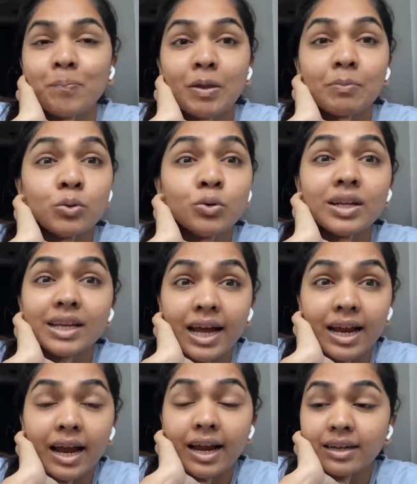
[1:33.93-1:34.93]
Moon
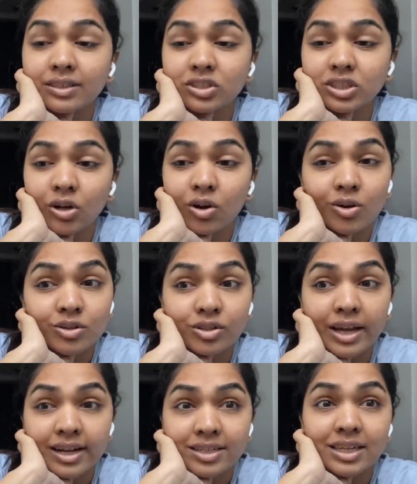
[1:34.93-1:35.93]
and she are also
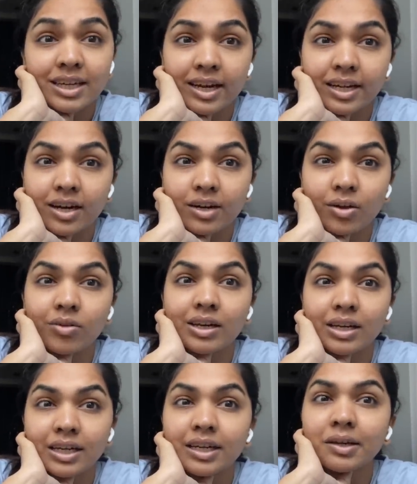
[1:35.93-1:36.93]
actually getting along
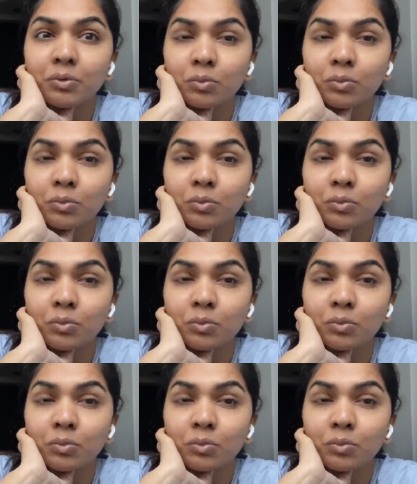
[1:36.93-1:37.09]
really